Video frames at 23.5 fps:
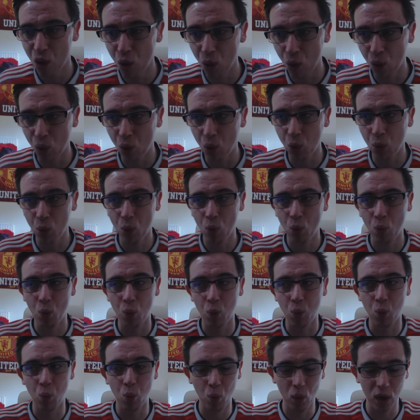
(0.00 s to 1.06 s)
or
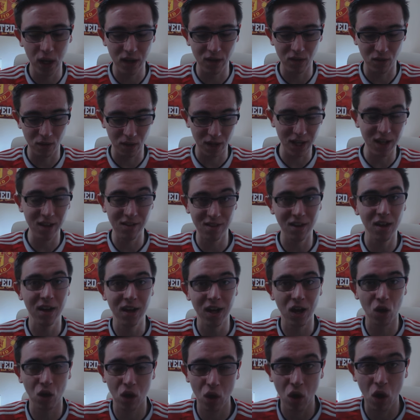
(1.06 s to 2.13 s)
he's he's in
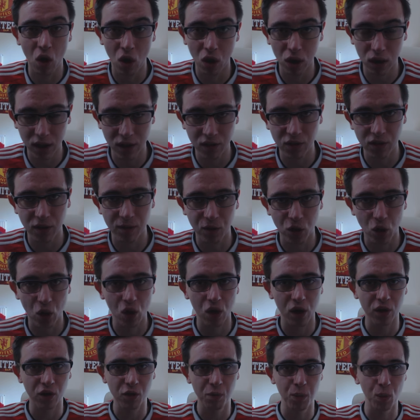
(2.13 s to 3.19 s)
our, our, list of
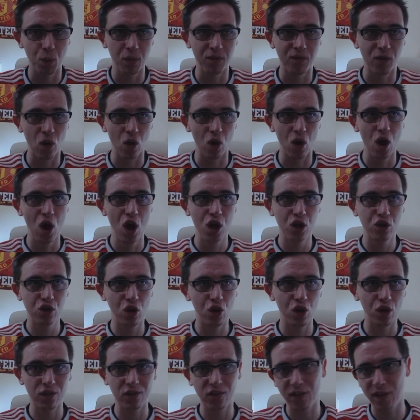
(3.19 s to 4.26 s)
targets, but we've got
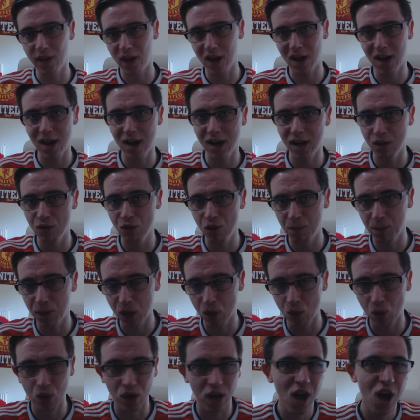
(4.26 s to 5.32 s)
targets that are higher up the
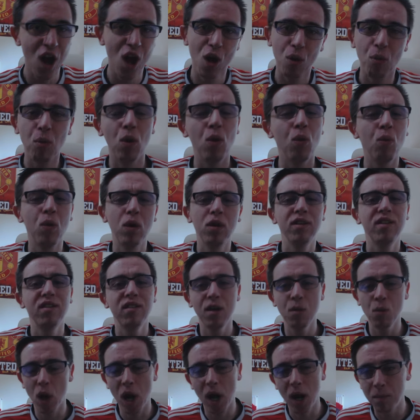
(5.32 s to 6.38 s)
order. We'll we'll
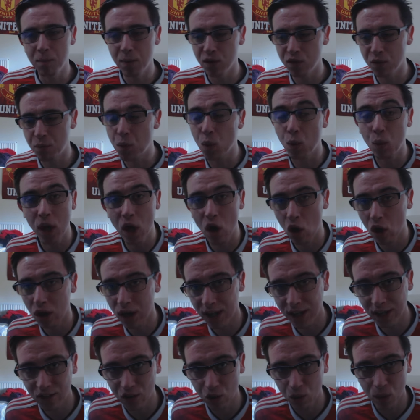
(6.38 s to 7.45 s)
see what happens, but we are
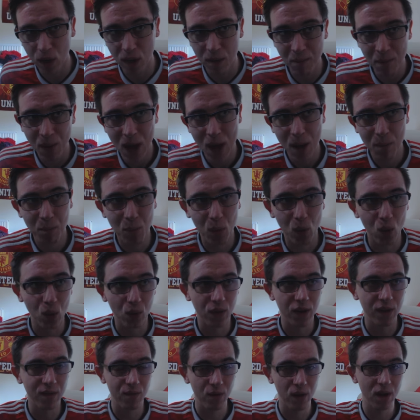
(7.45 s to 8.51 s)
linked to him. But
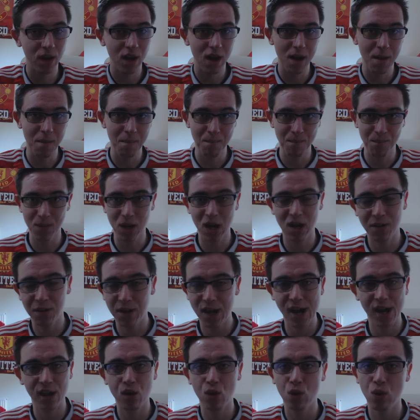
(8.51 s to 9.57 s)
they've um,
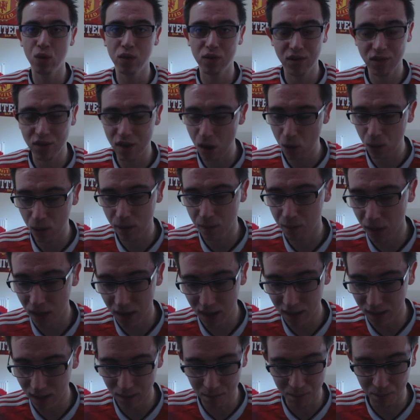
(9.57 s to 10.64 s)
Atletico and Saul
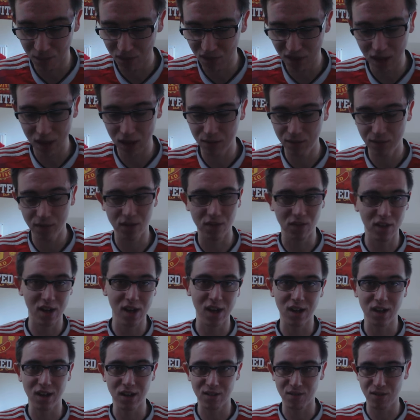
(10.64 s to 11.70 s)
himself has
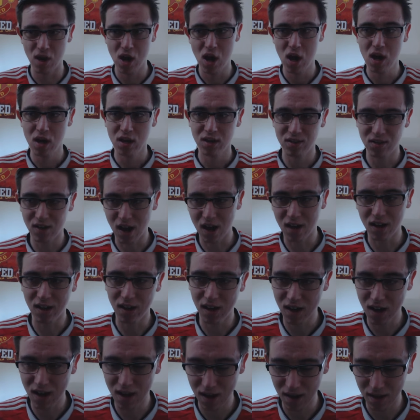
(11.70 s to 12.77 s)
kind of di-
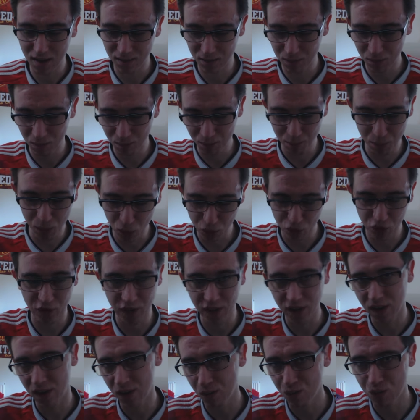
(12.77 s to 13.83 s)
uh, pushed
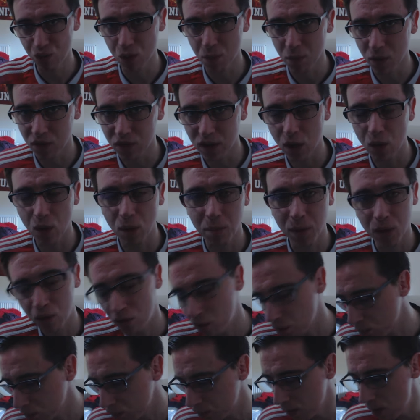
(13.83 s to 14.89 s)
the rumours down a bit,
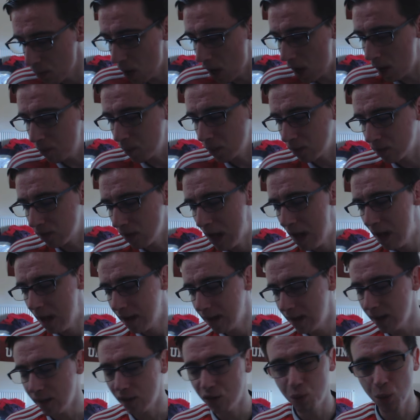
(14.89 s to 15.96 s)
so we'll see what happens.
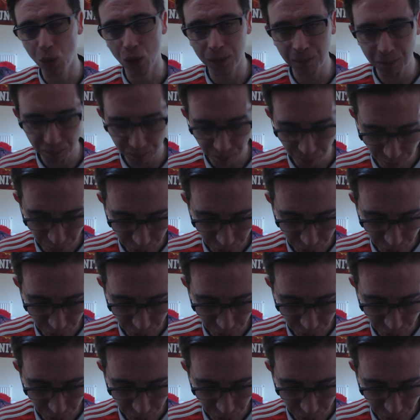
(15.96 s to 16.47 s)
Next one